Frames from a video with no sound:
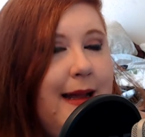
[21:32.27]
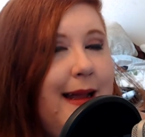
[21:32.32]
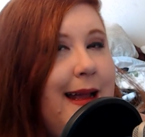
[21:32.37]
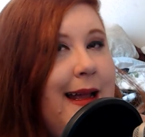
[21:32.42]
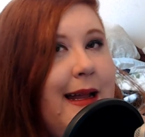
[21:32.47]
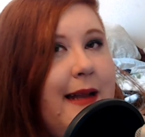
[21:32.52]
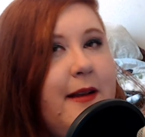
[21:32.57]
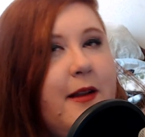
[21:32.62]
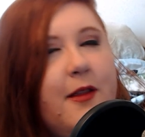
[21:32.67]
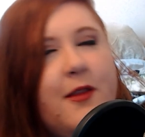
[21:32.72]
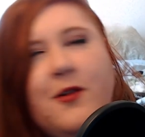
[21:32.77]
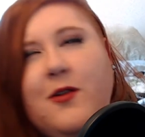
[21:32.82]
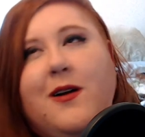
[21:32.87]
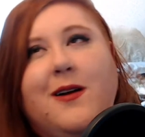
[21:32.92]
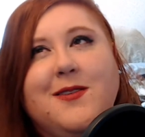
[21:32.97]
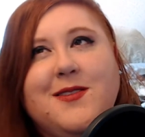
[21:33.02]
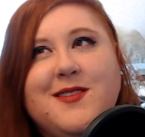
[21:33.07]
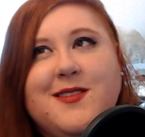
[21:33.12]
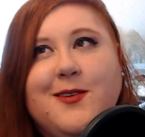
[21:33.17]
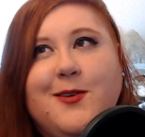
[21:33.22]
And they're
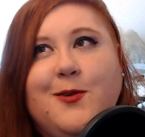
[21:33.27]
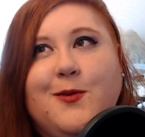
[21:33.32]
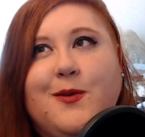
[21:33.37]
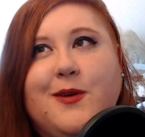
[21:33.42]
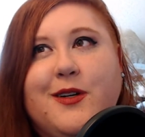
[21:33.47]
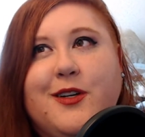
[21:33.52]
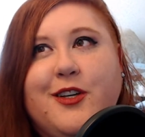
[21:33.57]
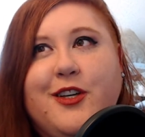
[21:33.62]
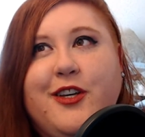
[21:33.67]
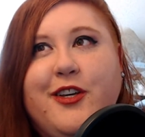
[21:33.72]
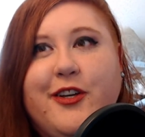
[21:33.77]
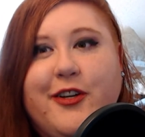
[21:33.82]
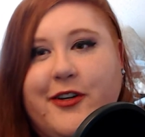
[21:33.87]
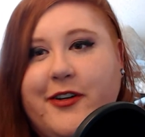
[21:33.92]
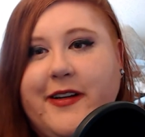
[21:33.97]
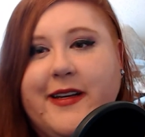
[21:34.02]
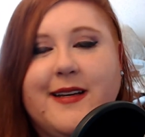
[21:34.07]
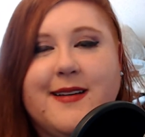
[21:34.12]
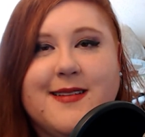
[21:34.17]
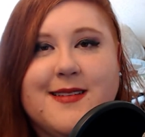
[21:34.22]
also
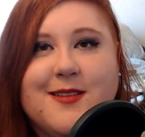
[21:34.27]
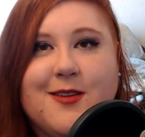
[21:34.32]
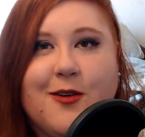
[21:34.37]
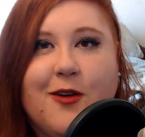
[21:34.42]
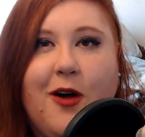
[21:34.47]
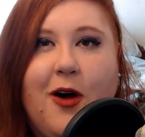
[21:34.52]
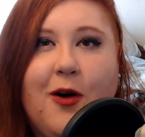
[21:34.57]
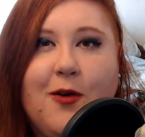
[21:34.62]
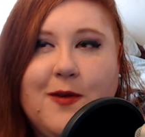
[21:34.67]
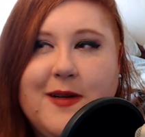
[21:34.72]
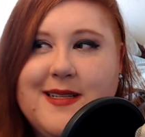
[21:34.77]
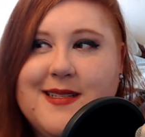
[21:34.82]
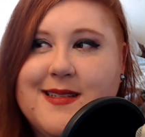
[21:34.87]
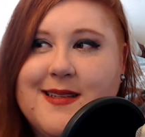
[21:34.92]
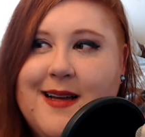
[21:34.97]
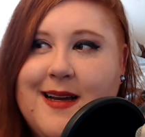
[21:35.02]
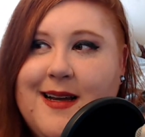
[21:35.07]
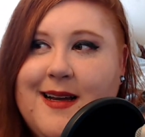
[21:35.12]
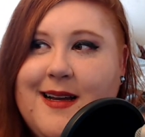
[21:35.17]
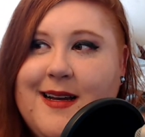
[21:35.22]
curious. They're
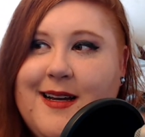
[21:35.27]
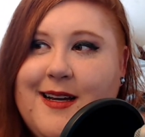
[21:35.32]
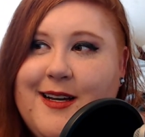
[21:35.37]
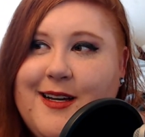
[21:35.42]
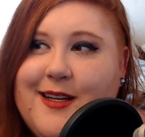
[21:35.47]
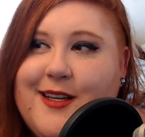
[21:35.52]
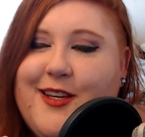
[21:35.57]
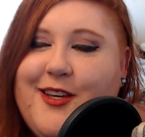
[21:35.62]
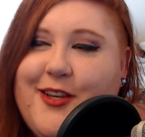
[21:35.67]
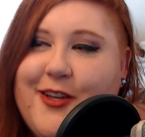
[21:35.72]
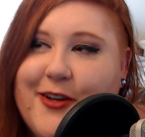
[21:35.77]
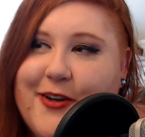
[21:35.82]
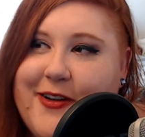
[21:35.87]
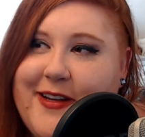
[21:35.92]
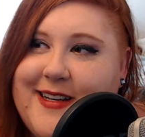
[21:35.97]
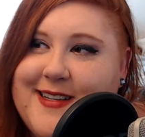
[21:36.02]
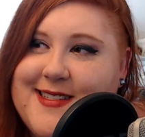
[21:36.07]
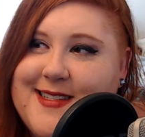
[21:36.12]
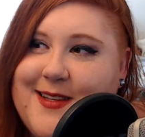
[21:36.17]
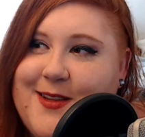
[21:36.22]
always
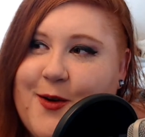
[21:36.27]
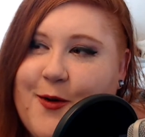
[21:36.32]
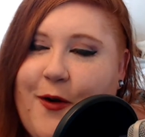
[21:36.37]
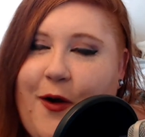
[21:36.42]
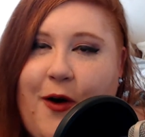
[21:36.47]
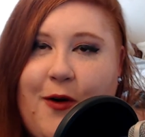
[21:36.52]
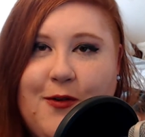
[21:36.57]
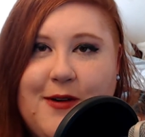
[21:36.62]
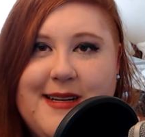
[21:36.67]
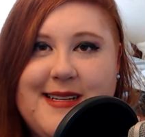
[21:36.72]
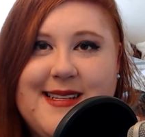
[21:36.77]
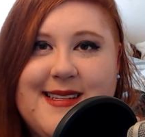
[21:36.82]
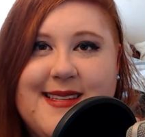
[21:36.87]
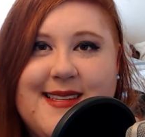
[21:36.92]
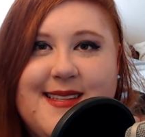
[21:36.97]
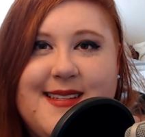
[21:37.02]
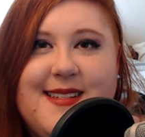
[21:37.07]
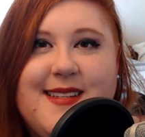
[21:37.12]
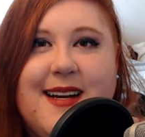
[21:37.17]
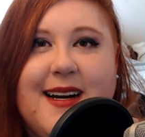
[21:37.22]
curious and they're always
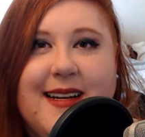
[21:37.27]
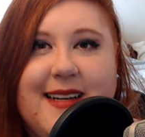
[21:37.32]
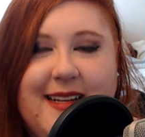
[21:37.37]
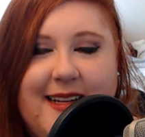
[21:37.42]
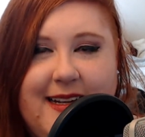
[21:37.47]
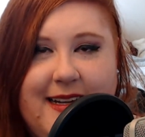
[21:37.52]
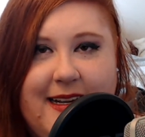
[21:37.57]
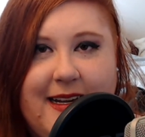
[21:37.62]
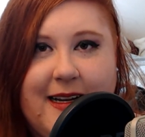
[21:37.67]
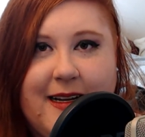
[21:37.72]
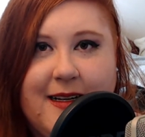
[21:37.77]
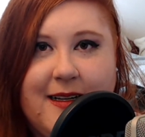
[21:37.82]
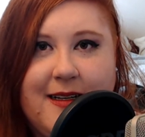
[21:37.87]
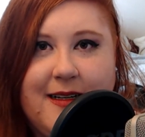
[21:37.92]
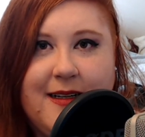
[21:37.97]
studying